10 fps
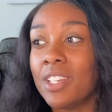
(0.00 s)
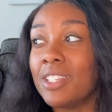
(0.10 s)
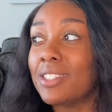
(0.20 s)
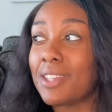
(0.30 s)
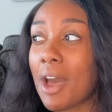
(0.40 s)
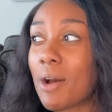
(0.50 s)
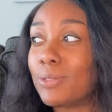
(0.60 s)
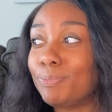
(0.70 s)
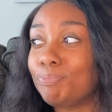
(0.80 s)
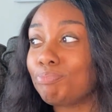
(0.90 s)

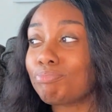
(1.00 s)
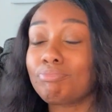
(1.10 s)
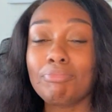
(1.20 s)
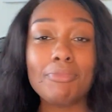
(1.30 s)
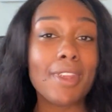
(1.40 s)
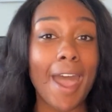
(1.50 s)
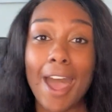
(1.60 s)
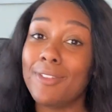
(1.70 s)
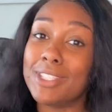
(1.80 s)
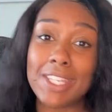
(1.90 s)
So
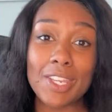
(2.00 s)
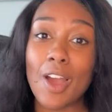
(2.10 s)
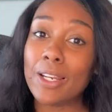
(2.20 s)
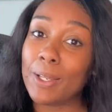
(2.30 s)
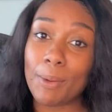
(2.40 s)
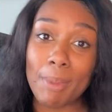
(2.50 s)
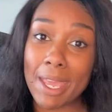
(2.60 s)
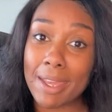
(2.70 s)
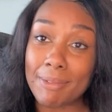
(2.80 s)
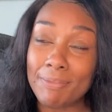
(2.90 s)
I haven't seen y'all in a little
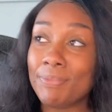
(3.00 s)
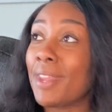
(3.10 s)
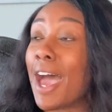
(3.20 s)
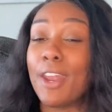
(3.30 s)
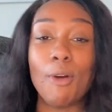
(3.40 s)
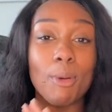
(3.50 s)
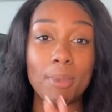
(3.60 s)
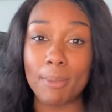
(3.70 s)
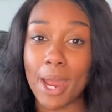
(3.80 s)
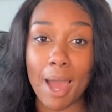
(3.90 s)
bit. I don't
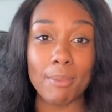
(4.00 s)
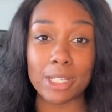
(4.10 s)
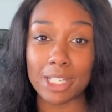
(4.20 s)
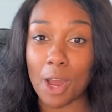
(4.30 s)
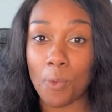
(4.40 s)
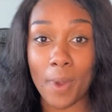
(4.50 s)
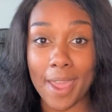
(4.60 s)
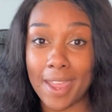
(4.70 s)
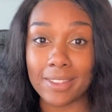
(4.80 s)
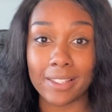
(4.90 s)
remember how much I
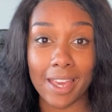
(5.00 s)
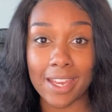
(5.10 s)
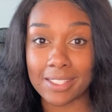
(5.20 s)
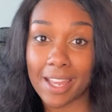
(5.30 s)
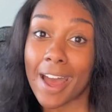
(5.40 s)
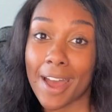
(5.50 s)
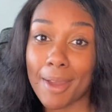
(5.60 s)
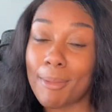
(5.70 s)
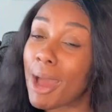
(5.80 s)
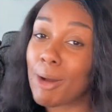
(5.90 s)
weighed the last
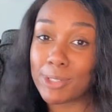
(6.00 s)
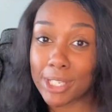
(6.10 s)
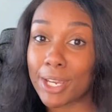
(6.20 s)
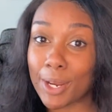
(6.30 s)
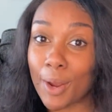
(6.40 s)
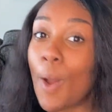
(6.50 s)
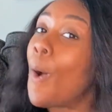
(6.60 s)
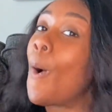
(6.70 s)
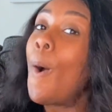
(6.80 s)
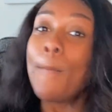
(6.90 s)
time I was here,
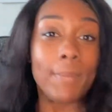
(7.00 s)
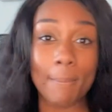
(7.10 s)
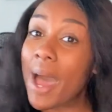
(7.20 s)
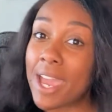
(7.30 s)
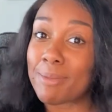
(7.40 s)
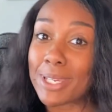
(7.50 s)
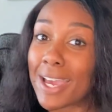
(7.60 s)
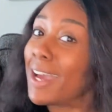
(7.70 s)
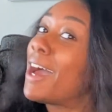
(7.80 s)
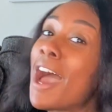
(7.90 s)
but baby,
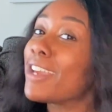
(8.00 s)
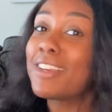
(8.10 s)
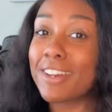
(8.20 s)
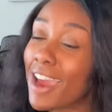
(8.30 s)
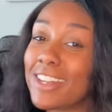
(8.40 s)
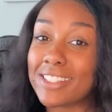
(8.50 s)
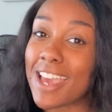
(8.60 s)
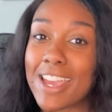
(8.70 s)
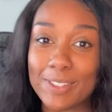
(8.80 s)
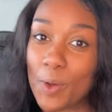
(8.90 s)
your girl has
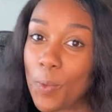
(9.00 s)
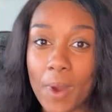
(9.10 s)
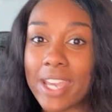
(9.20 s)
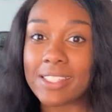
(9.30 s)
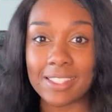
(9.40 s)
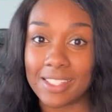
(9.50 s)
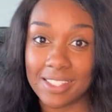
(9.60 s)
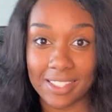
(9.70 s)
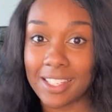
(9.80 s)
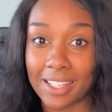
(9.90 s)
gained some weight
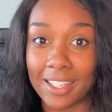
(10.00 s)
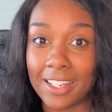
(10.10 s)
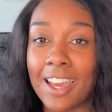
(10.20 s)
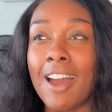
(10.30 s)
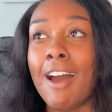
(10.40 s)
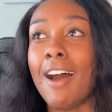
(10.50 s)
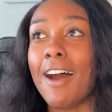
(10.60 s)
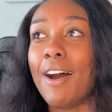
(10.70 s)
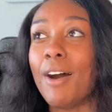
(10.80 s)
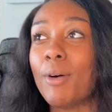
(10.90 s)
since then.
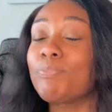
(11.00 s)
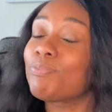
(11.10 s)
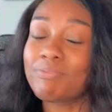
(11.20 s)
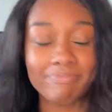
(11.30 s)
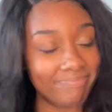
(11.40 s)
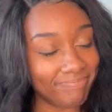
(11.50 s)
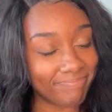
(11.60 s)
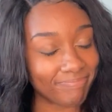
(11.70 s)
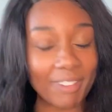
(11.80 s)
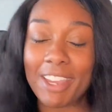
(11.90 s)

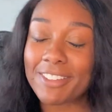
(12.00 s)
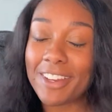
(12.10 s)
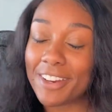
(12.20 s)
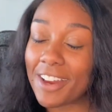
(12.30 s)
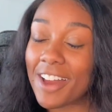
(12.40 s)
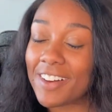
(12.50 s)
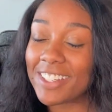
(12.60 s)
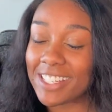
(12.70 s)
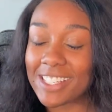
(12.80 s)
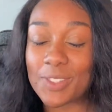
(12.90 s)
Your girl
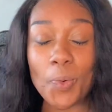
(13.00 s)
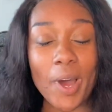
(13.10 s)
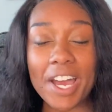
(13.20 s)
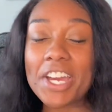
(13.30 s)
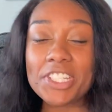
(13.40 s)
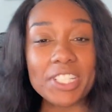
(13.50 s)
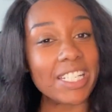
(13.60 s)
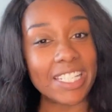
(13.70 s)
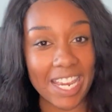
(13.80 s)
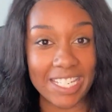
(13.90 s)
is
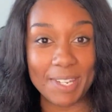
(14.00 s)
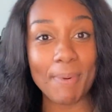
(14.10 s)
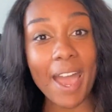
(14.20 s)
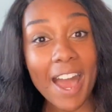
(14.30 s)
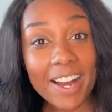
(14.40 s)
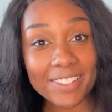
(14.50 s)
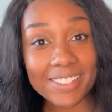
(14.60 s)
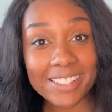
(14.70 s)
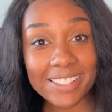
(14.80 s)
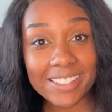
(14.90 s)
190 pounds.